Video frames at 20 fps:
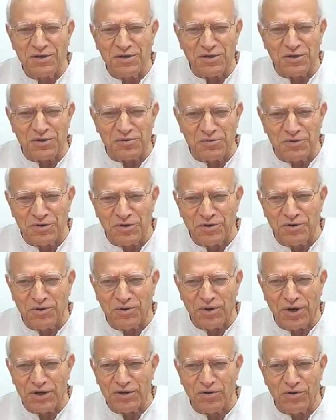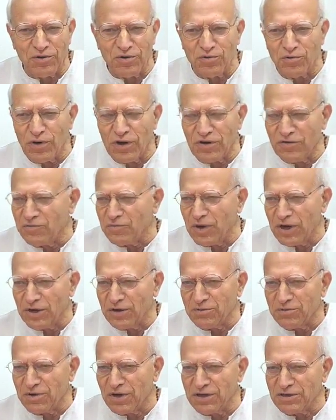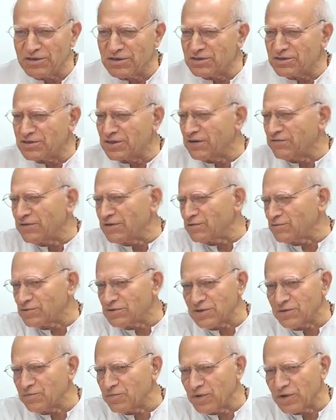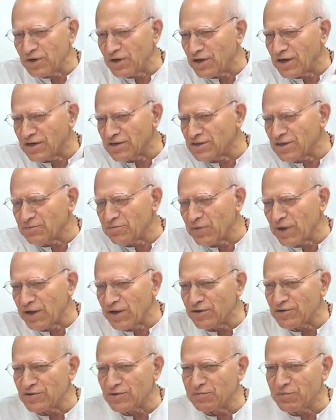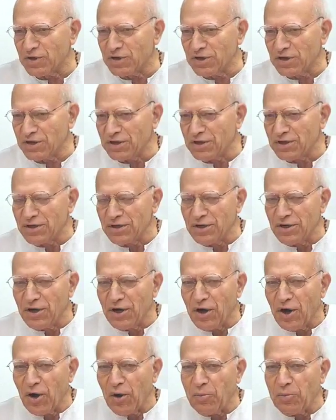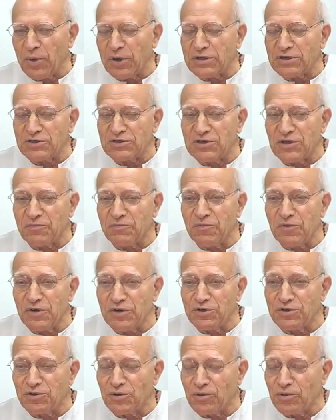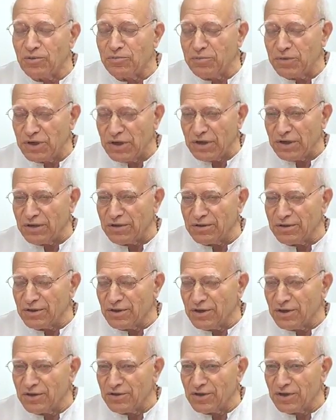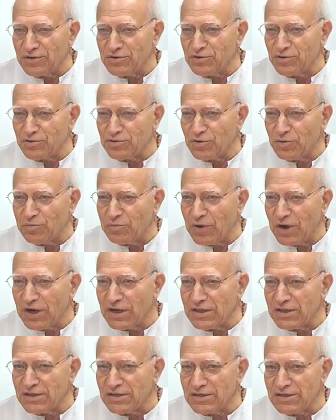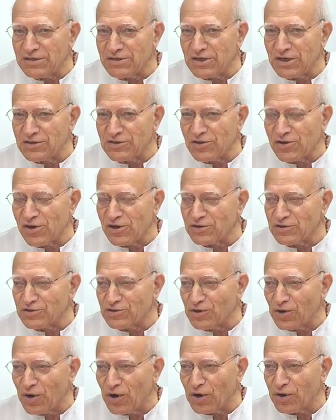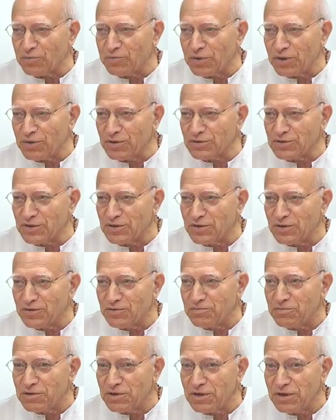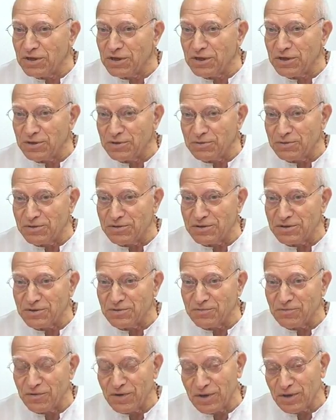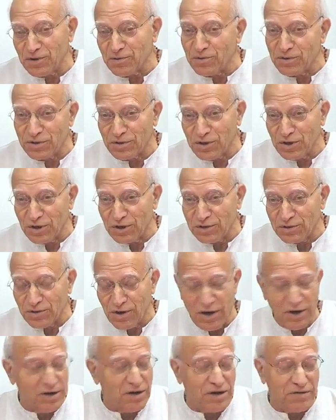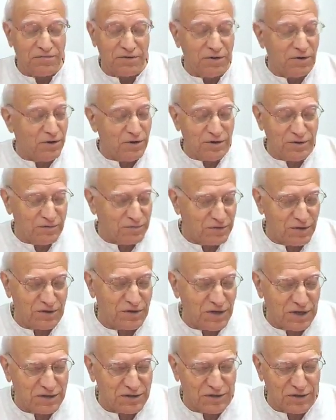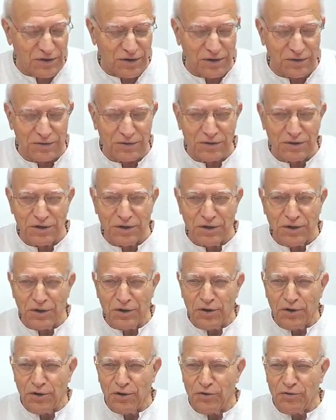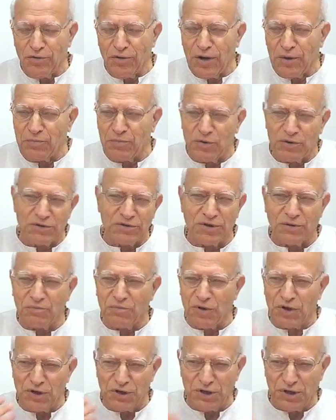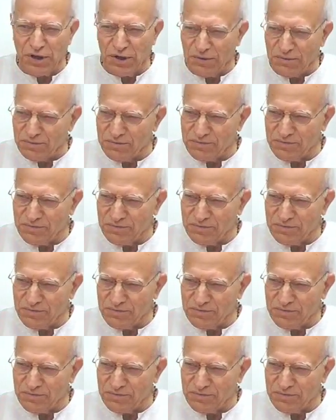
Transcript: I don't do any I just give it to someone, let them manage the money. But someone told me that you should buy this Tesla stock because it's a very good thing. So I had never heard of the Tesla. So I put some money in.